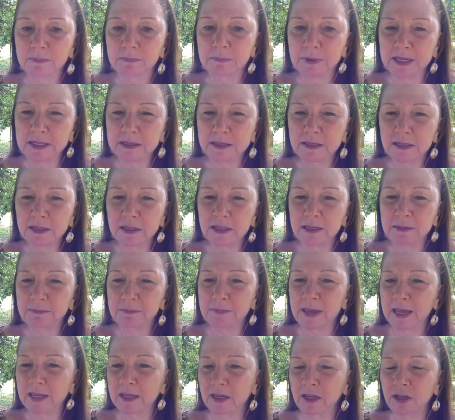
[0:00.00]
basically
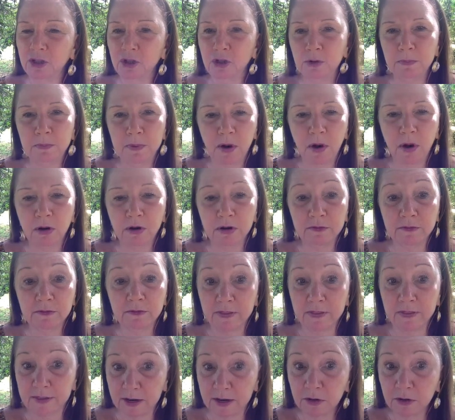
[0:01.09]
making you part
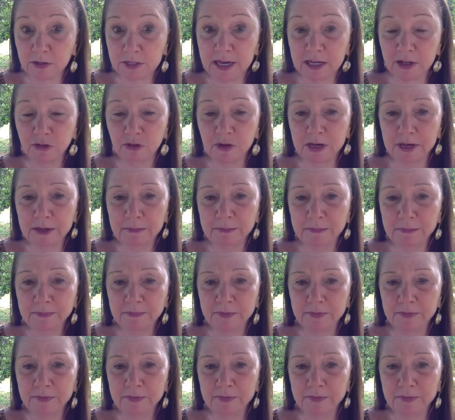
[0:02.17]
of their daydream,